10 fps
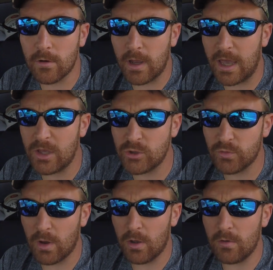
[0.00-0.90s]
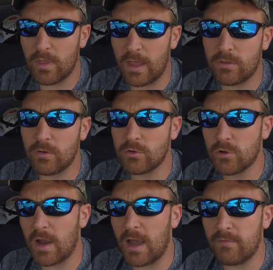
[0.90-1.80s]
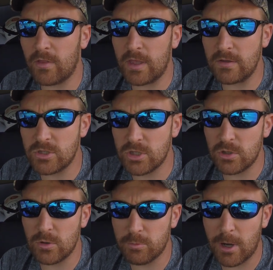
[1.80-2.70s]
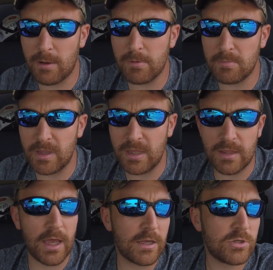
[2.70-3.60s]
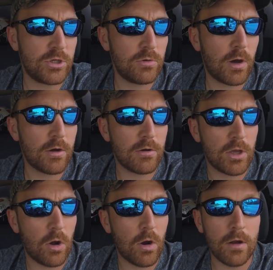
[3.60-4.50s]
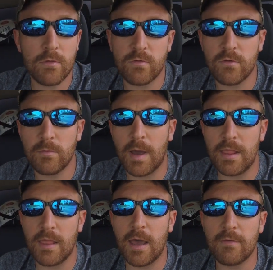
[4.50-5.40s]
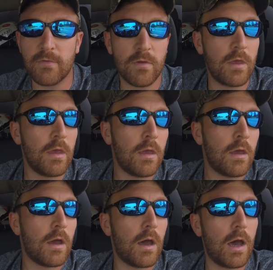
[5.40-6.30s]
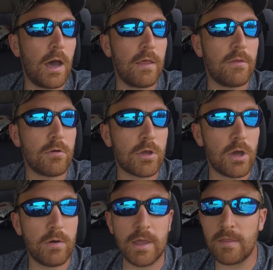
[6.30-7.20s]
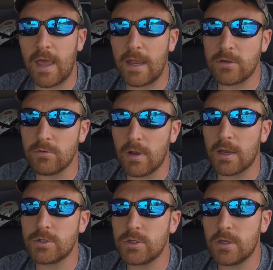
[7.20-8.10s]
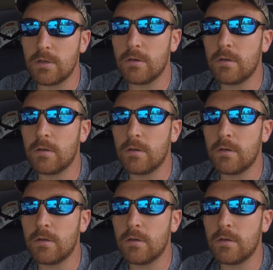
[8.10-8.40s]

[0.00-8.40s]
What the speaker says: hedgerow that they're traveling to, probably like 200 yards to my left, and they're going that direction,